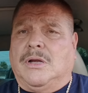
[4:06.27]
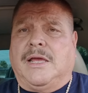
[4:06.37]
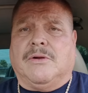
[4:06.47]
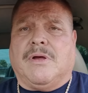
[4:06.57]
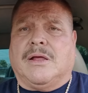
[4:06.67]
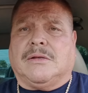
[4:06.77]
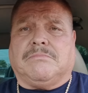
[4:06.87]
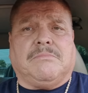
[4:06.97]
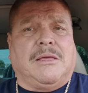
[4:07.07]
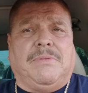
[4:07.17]
later on,
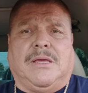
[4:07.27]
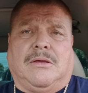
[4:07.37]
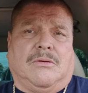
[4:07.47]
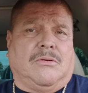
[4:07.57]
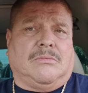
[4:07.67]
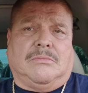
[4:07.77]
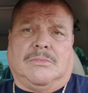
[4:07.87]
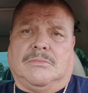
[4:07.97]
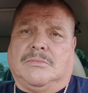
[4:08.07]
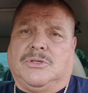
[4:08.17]
maybe
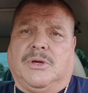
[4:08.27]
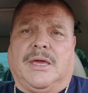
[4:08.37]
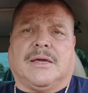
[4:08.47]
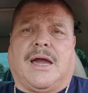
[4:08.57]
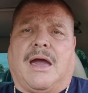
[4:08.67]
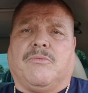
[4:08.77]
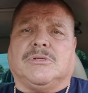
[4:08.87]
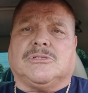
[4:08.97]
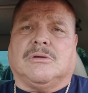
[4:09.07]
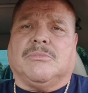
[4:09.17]
you get caught with
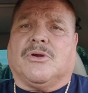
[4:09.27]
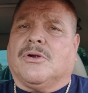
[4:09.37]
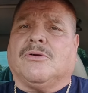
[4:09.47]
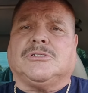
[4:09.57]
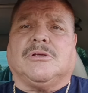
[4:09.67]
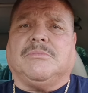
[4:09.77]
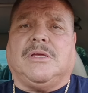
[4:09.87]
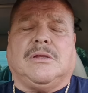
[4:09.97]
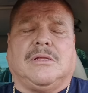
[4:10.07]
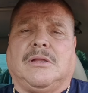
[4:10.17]
some girl or
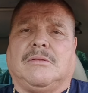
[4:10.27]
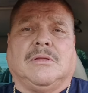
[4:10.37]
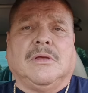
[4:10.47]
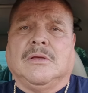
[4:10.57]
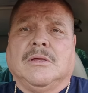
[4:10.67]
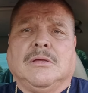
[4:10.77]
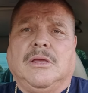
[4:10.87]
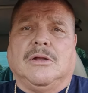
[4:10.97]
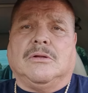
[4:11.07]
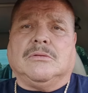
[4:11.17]
something, and,
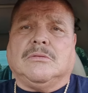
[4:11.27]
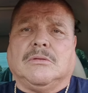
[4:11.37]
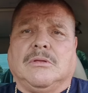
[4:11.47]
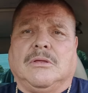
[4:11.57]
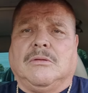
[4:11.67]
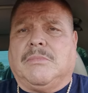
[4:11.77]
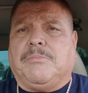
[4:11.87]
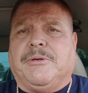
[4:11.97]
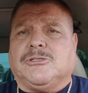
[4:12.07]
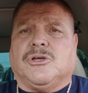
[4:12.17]
you know, it
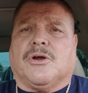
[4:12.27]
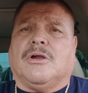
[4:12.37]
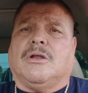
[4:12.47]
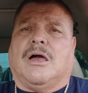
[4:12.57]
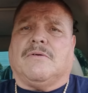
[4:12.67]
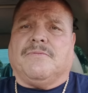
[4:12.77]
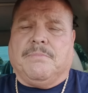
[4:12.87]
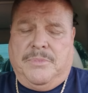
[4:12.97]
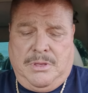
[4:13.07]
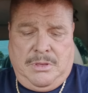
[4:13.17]
might piss your girl off.
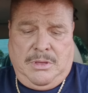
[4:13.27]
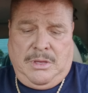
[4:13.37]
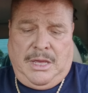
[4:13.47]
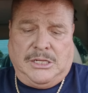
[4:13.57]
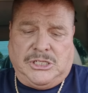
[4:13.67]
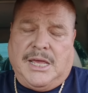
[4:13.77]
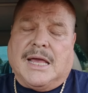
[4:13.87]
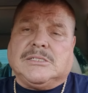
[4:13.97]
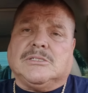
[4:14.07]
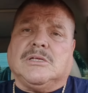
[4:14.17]
And she
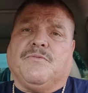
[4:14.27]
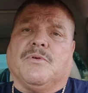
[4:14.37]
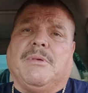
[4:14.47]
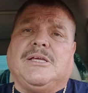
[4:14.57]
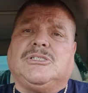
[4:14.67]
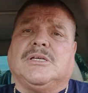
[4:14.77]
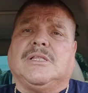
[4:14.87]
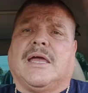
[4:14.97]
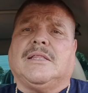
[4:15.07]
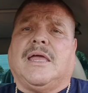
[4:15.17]
has this information
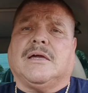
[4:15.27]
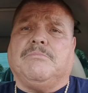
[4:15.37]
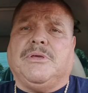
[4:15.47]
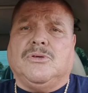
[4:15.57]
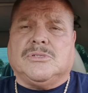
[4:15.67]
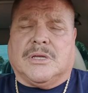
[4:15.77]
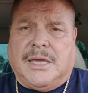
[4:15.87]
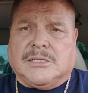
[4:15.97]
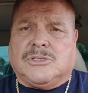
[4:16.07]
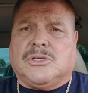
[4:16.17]
that, that can be used
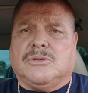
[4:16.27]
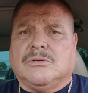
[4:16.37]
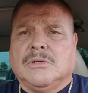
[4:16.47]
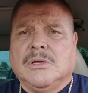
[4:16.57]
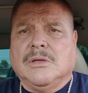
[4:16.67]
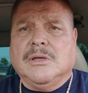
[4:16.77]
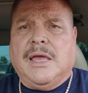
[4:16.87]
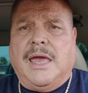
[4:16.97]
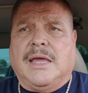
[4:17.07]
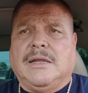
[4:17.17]
against you.
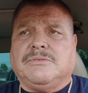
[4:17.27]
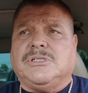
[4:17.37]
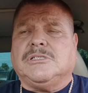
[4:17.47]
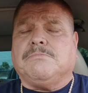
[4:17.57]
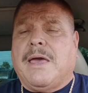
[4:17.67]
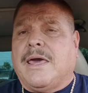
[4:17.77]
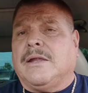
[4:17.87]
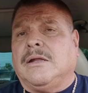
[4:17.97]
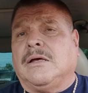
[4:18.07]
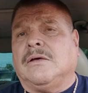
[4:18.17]
And if she's mad
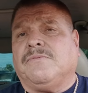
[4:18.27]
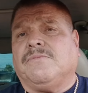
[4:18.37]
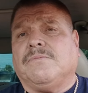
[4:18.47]
enough,